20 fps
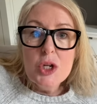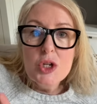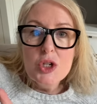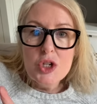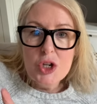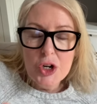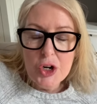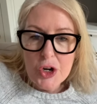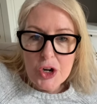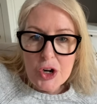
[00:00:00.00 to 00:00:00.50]

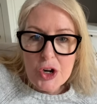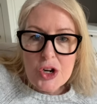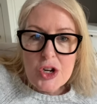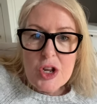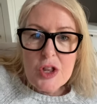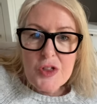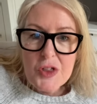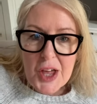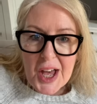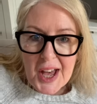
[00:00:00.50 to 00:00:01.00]

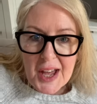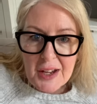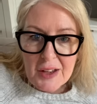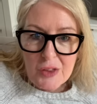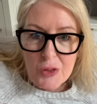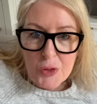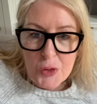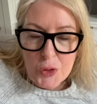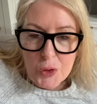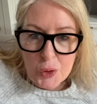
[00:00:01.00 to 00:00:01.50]
turn that
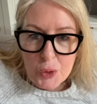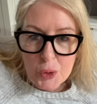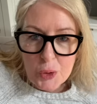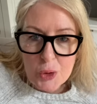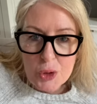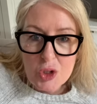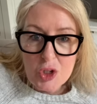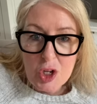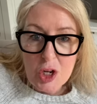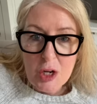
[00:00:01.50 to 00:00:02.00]

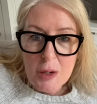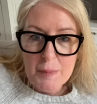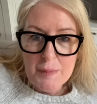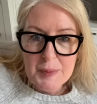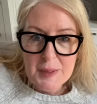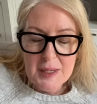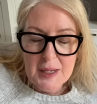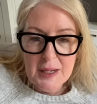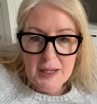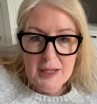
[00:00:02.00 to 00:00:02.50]
thought
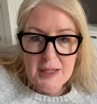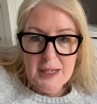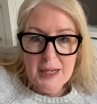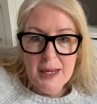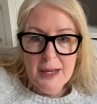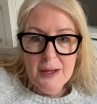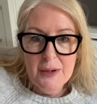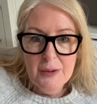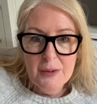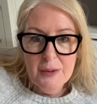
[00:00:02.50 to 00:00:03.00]
upside
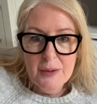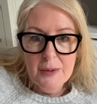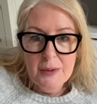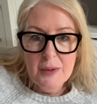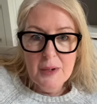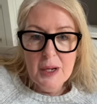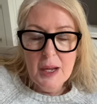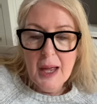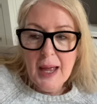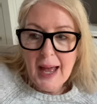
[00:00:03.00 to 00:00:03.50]
down
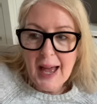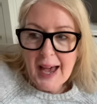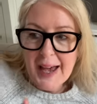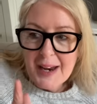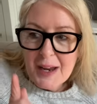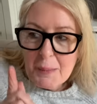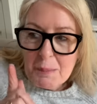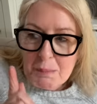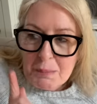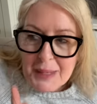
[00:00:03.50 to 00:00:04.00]
and
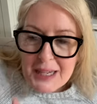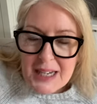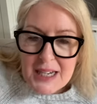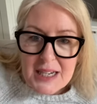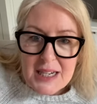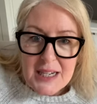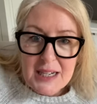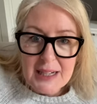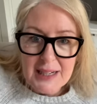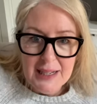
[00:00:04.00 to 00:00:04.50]

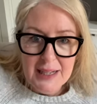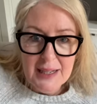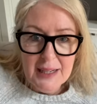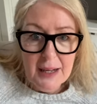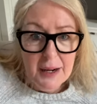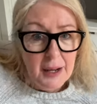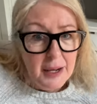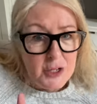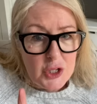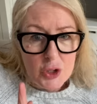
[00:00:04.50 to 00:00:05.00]
immediately,
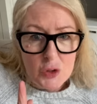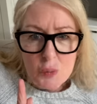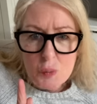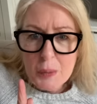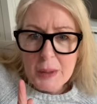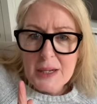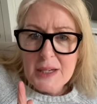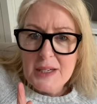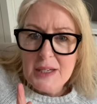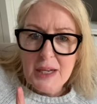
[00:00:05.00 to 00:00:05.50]
and I don't
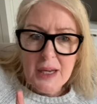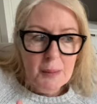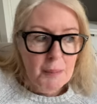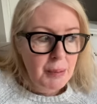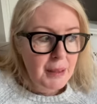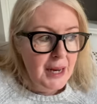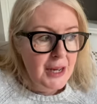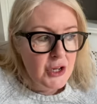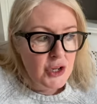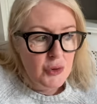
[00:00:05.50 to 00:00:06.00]
mean take
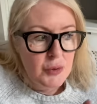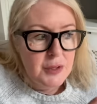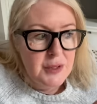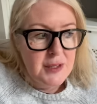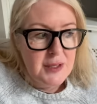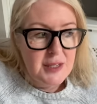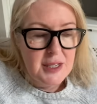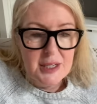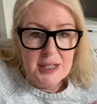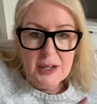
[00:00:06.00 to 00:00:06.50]
pleasure and
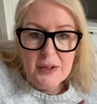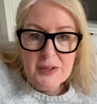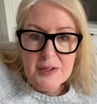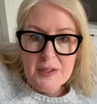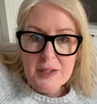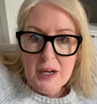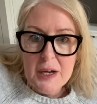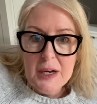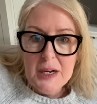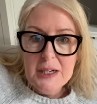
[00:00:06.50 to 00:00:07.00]
sit
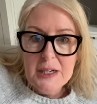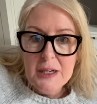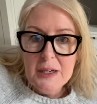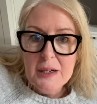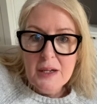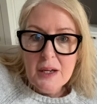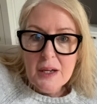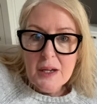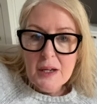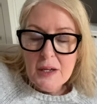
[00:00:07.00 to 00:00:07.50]
outside
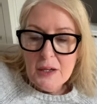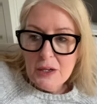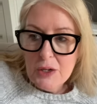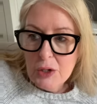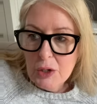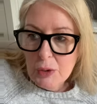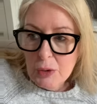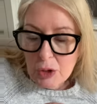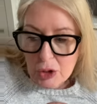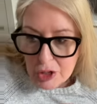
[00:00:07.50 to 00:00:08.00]
and, you
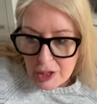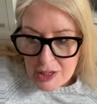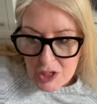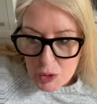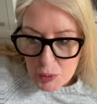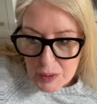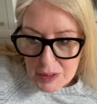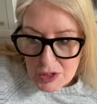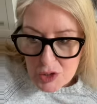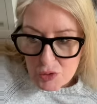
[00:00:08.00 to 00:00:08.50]
know, look
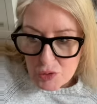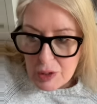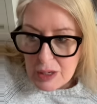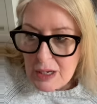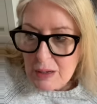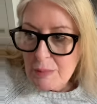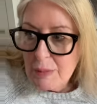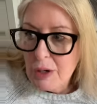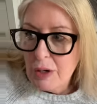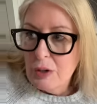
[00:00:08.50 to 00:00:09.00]
into a
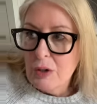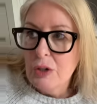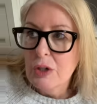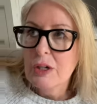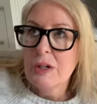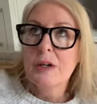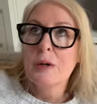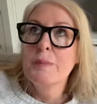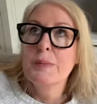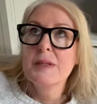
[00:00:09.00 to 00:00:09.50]
stream or
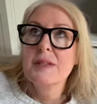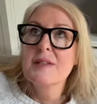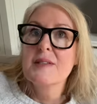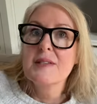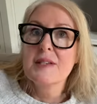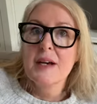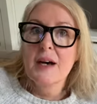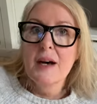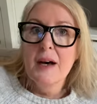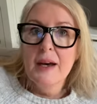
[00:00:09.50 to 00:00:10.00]
look up at the
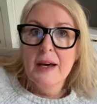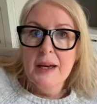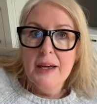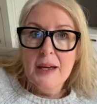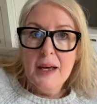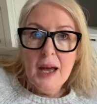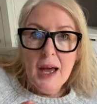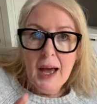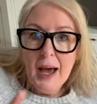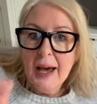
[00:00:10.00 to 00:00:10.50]

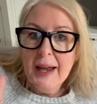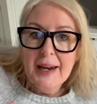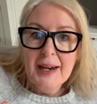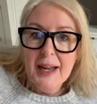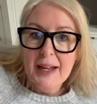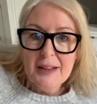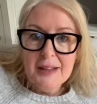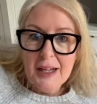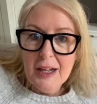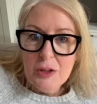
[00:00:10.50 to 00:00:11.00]
sky and
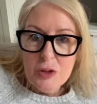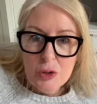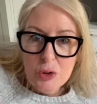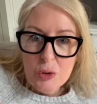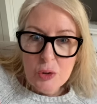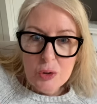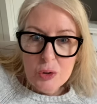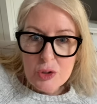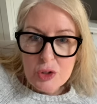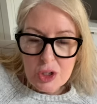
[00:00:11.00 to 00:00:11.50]
let that
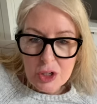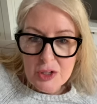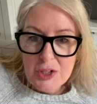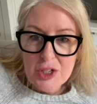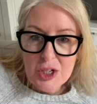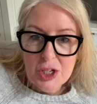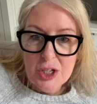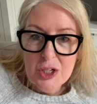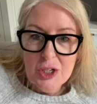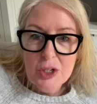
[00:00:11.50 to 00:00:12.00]
thought
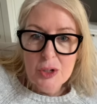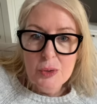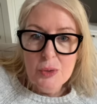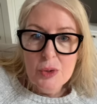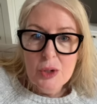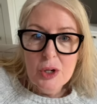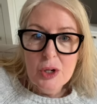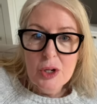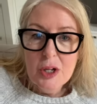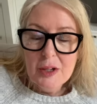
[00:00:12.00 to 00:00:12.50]
continue.
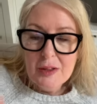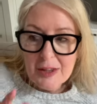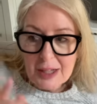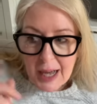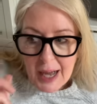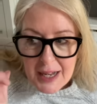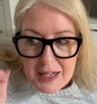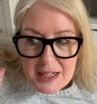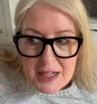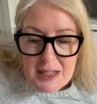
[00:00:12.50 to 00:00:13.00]

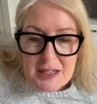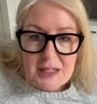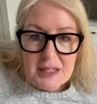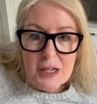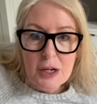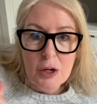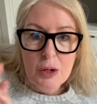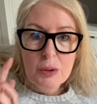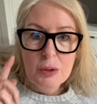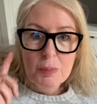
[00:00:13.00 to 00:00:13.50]
That is
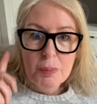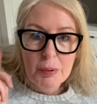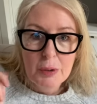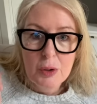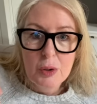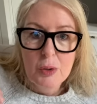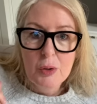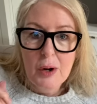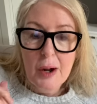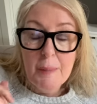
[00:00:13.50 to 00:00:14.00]
the old
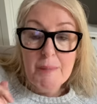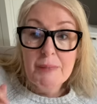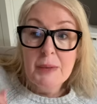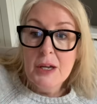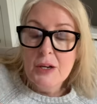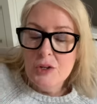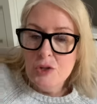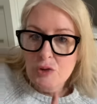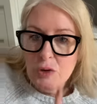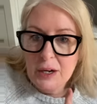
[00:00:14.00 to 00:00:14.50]
program
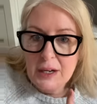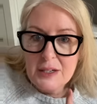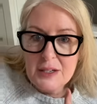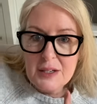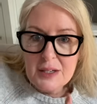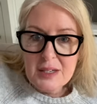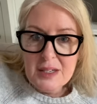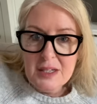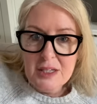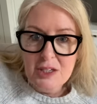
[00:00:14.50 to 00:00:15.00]
trying
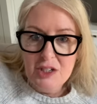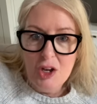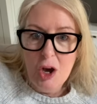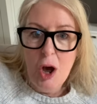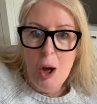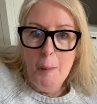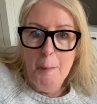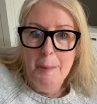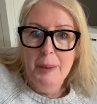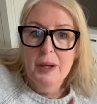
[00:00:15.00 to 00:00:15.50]
to
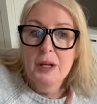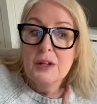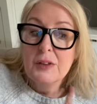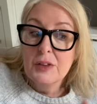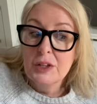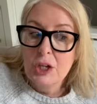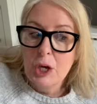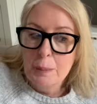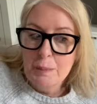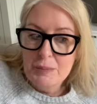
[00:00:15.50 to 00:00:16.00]
stop
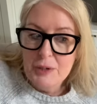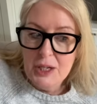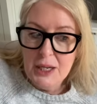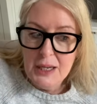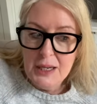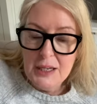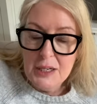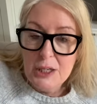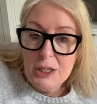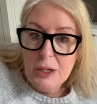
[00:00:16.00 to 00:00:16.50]
the
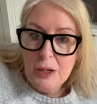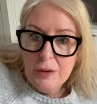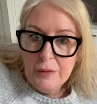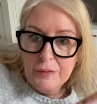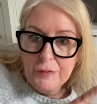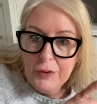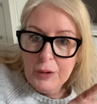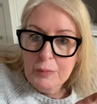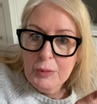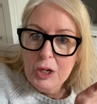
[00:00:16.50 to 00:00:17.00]
update
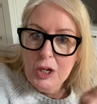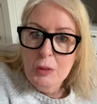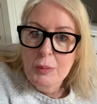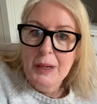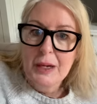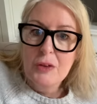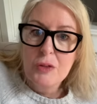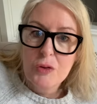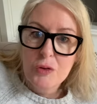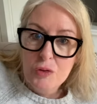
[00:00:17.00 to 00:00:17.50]
from
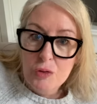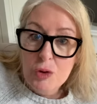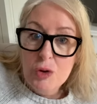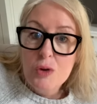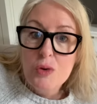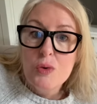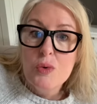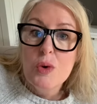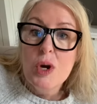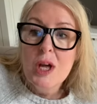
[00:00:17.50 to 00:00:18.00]
coming
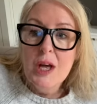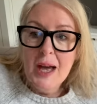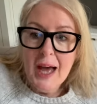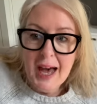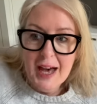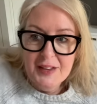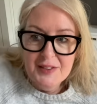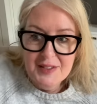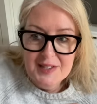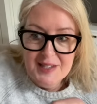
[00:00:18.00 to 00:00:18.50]
through
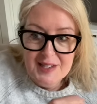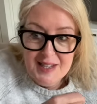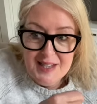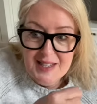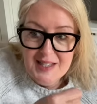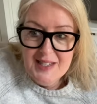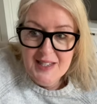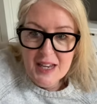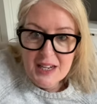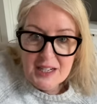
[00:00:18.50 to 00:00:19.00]
and
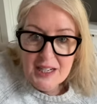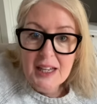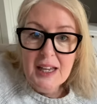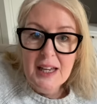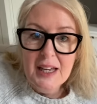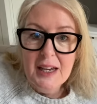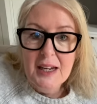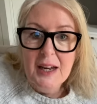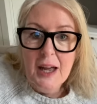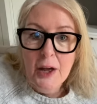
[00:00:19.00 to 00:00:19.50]
setting
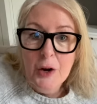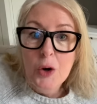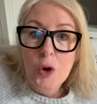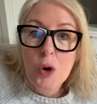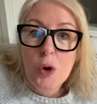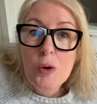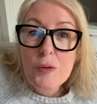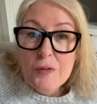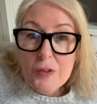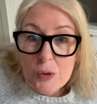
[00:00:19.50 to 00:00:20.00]
in and
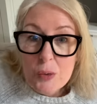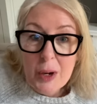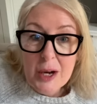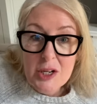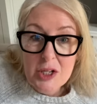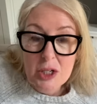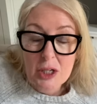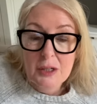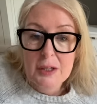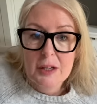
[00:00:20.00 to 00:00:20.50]

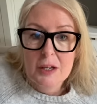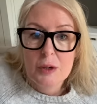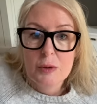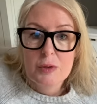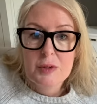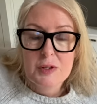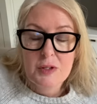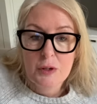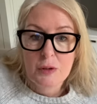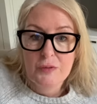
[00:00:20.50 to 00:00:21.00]
overwriting the
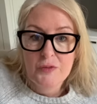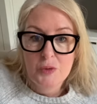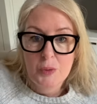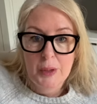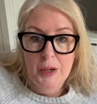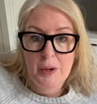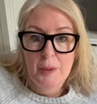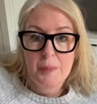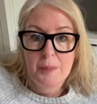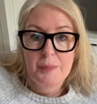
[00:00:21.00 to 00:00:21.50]
old
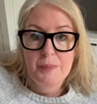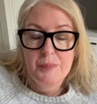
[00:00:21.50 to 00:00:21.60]
software.